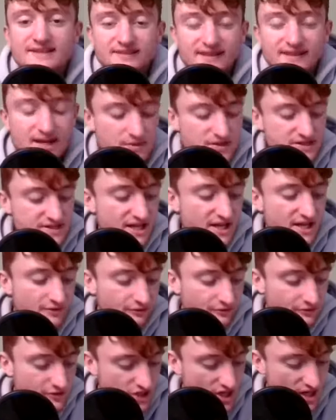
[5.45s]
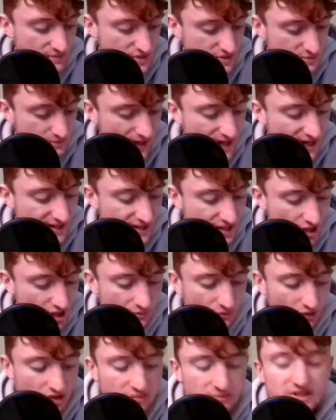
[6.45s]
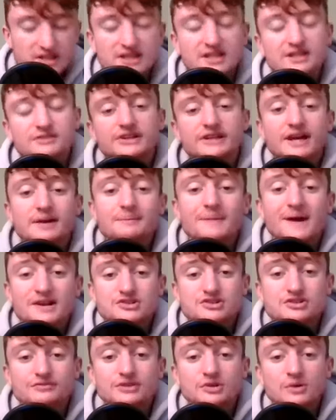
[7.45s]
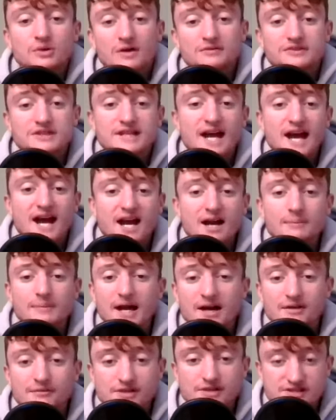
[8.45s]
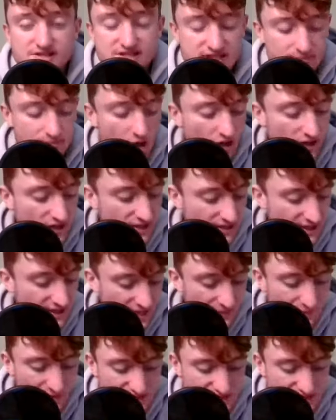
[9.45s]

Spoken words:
Today myself, Shay Brady, I'm going to be giving a match review of the Armagh versus Monaghan game,